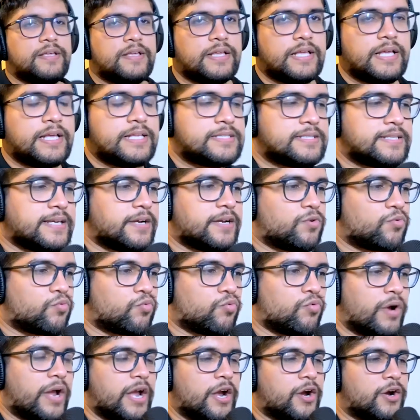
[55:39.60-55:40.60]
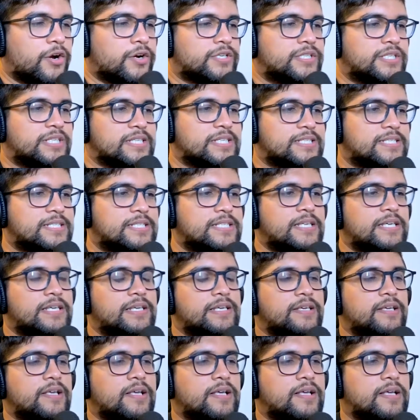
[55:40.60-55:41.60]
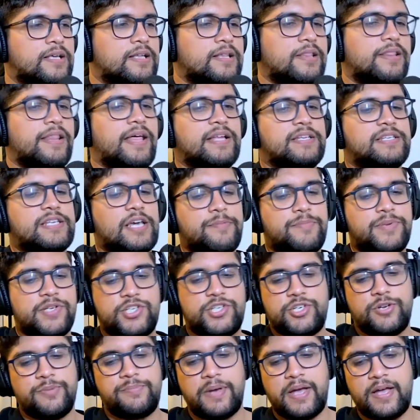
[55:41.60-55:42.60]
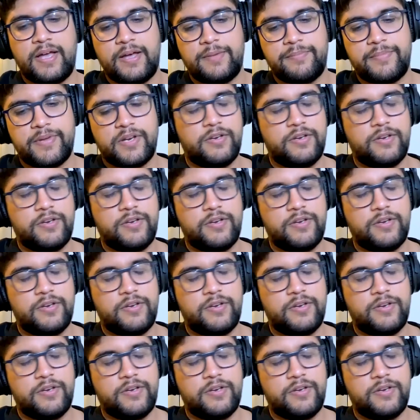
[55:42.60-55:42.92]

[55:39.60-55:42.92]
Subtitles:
It's like rare to see that type of shit happen.